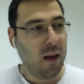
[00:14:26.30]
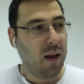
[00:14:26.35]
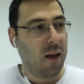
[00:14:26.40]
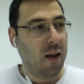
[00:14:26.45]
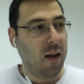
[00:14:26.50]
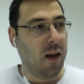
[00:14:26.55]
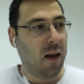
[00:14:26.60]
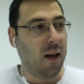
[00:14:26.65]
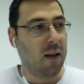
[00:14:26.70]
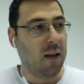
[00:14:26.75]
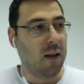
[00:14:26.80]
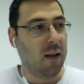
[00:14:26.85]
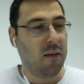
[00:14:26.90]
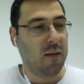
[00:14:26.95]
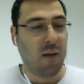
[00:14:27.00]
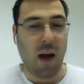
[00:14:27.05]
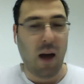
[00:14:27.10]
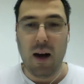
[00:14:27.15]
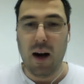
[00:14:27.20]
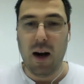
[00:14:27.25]
And
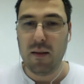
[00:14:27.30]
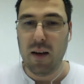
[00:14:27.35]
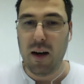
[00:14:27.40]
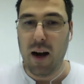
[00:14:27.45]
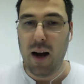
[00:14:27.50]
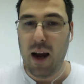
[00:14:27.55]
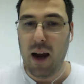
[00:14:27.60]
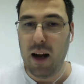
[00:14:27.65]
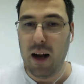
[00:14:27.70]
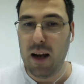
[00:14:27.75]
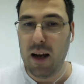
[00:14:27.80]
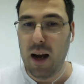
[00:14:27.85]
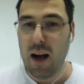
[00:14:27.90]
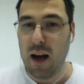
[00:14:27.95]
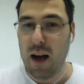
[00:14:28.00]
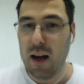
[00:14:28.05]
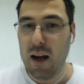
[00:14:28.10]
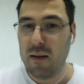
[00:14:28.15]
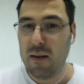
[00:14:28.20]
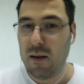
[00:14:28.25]
are there any
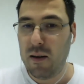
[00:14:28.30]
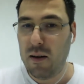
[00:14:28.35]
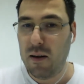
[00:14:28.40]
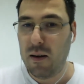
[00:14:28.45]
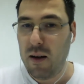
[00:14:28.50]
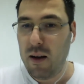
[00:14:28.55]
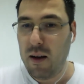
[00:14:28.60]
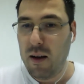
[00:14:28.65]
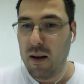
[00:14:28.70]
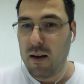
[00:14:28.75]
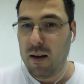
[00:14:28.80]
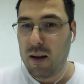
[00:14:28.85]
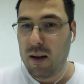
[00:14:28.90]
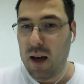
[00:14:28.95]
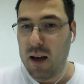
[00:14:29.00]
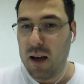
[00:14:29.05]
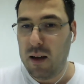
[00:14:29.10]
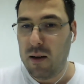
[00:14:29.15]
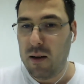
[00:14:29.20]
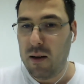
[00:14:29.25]
other
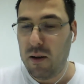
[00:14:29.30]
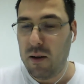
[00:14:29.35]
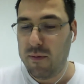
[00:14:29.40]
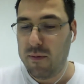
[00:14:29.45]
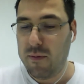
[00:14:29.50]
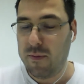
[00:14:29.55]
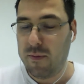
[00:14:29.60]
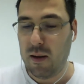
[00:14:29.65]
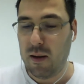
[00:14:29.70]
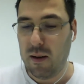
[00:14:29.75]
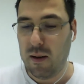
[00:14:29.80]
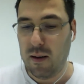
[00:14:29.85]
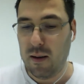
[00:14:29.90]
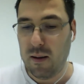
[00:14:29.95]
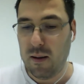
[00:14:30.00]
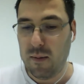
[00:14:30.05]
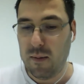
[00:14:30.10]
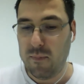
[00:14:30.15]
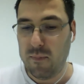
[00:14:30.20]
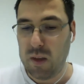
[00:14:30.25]
kind
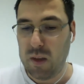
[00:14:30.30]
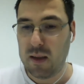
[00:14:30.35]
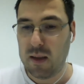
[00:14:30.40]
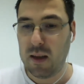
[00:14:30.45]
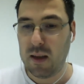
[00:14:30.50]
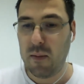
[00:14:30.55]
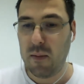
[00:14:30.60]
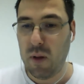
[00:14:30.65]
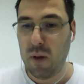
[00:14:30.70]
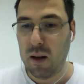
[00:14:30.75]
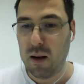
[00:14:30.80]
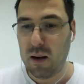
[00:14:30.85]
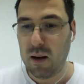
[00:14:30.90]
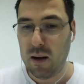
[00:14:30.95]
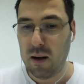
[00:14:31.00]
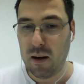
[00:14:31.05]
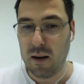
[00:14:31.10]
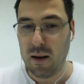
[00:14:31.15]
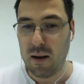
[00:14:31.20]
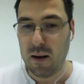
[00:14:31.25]
of
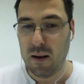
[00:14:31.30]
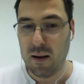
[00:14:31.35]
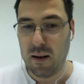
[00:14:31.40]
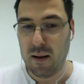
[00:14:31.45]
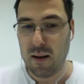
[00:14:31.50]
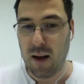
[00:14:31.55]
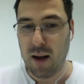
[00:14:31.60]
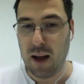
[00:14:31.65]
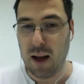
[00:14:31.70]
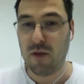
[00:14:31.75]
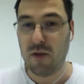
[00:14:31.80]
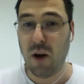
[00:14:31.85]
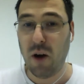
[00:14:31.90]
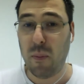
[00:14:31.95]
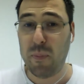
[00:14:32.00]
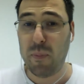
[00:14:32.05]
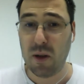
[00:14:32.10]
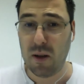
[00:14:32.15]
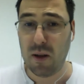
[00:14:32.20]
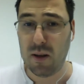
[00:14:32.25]
similar
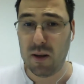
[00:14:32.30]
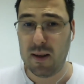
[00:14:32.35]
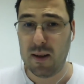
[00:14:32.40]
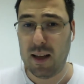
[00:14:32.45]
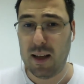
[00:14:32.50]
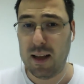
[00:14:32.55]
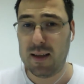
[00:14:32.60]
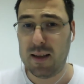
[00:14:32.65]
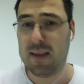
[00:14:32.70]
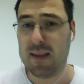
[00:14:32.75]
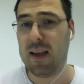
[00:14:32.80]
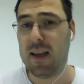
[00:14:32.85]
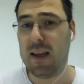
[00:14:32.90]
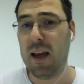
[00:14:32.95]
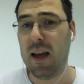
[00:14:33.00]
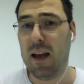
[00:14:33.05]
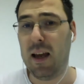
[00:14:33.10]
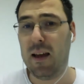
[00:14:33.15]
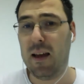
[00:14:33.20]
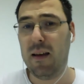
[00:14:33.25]
adoptions, let's
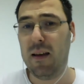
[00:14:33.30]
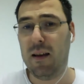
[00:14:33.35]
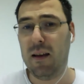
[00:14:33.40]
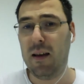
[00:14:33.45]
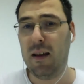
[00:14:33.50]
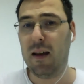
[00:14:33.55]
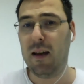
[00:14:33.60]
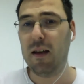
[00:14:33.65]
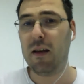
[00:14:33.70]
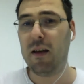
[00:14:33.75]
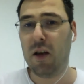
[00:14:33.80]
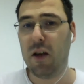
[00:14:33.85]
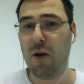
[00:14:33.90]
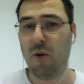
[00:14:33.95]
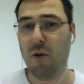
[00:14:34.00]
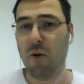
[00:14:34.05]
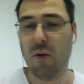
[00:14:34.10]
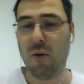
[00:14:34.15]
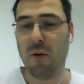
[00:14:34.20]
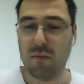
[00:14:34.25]
say, in
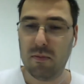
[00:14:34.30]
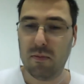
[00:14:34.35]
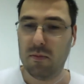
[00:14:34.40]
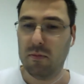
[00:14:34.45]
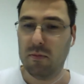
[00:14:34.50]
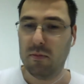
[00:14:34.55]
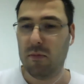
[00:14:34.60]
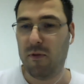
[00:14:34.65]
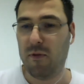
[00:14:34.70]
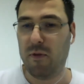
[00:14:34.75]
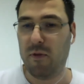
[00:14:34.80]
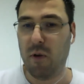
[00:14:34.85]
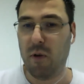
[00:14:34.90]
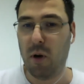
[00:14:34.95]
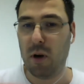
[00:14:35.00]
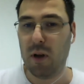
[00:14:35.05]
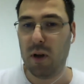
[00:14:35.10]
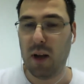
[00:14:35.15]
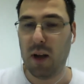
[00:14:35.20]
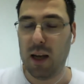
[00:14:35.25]
queue
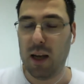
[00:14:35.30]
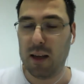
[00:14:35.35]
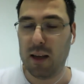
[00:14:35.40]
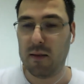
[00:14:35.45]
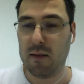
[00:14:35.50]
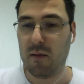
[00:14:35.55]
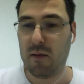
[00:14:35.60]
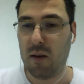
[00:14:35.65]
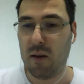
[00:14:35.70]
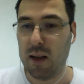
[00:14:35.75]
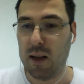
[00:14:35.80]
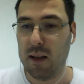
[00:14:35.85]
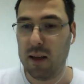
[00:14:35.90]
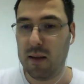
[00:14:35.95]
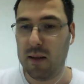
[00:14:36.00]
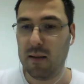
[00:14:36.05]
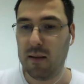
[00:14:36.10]
for the next release?